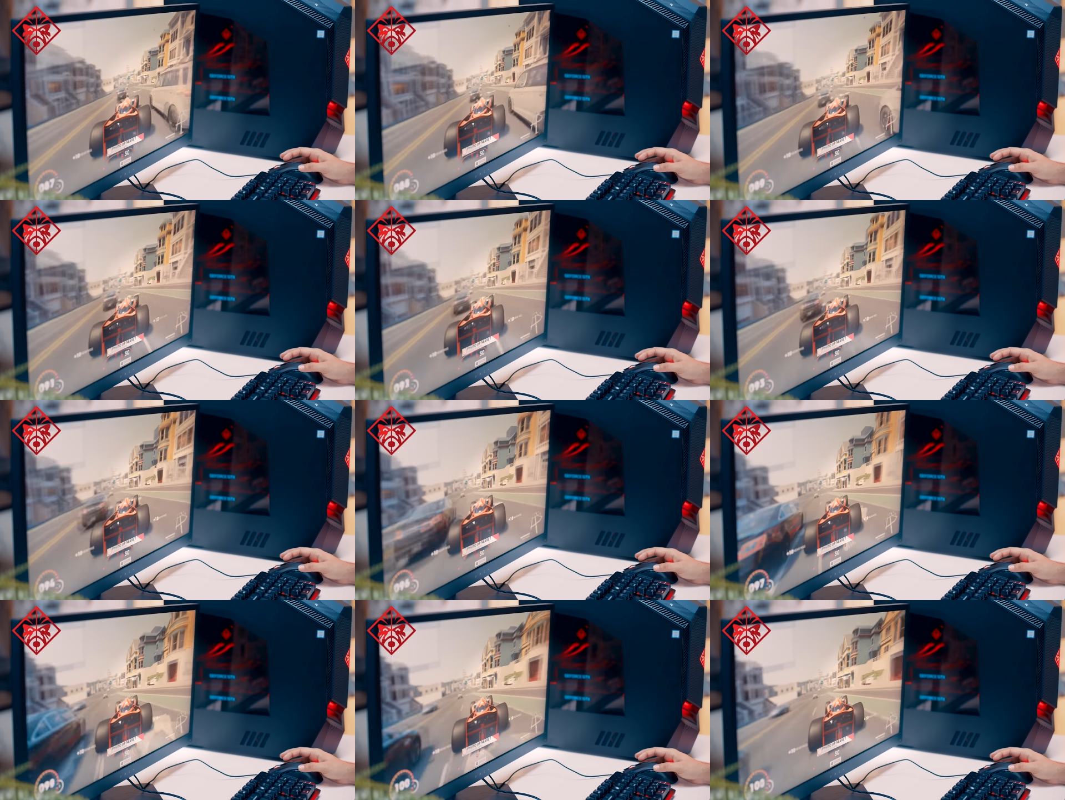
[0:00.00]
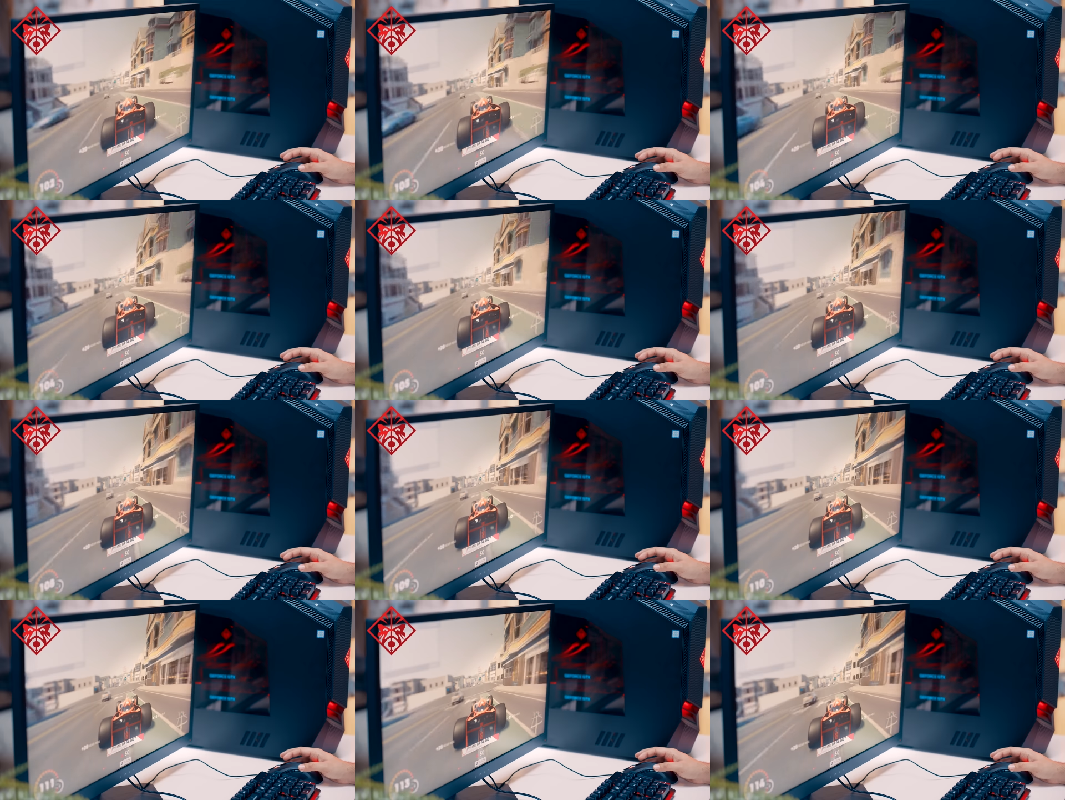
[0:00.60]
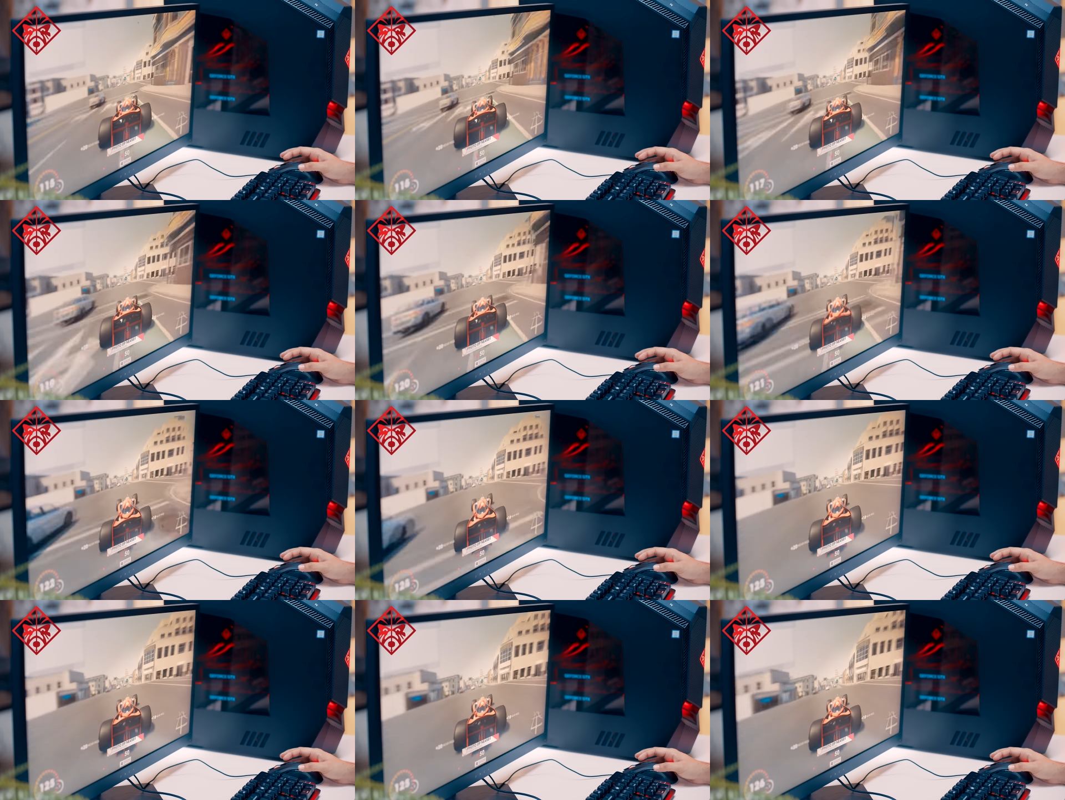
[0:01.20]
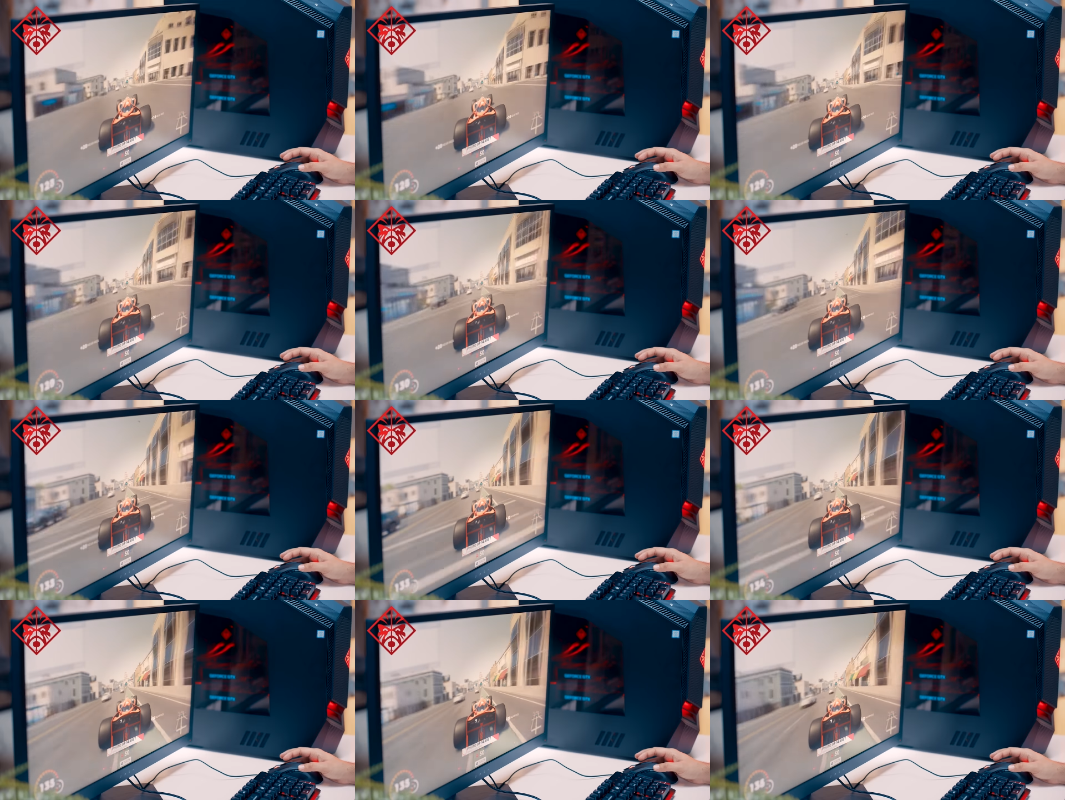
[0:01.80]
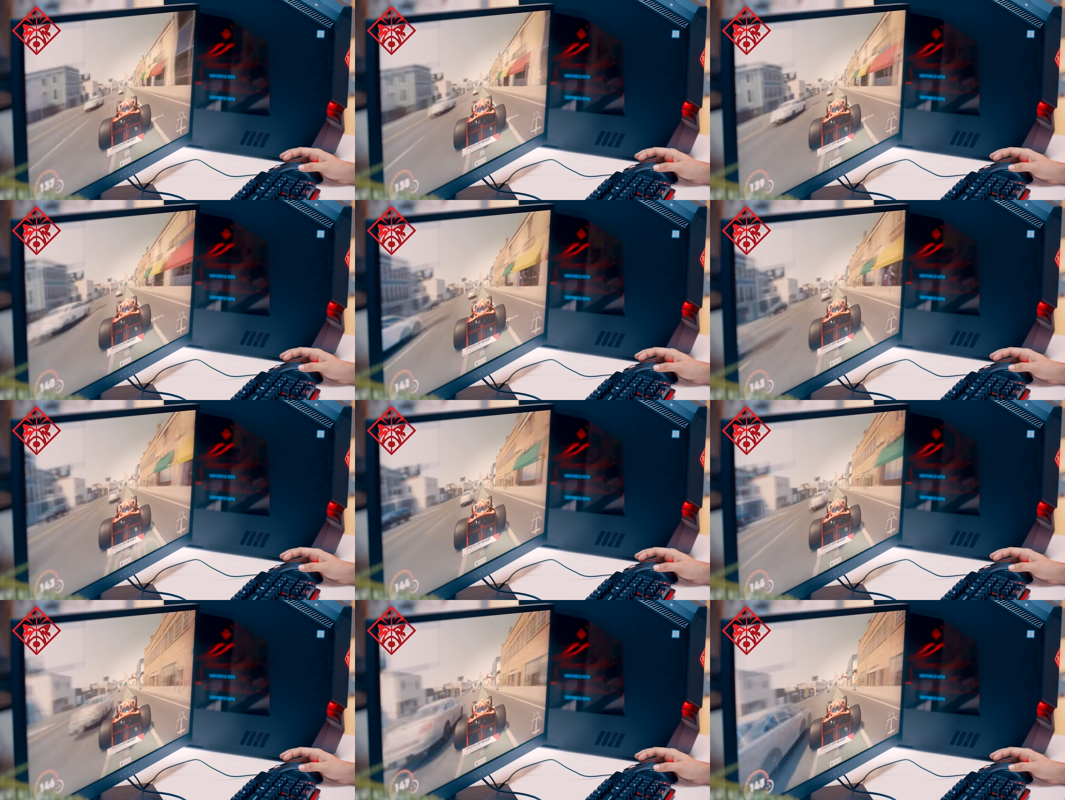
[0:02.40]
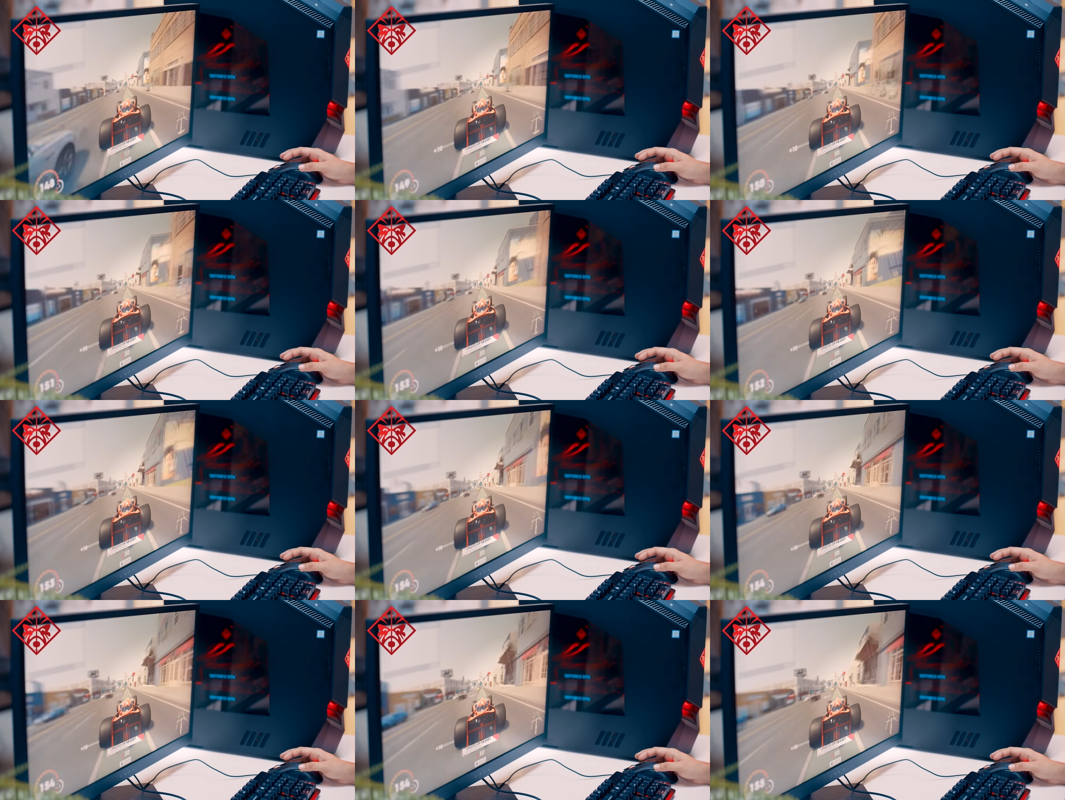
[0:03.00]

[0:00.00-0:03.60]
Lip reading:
No face is visible, so there are no lips to read.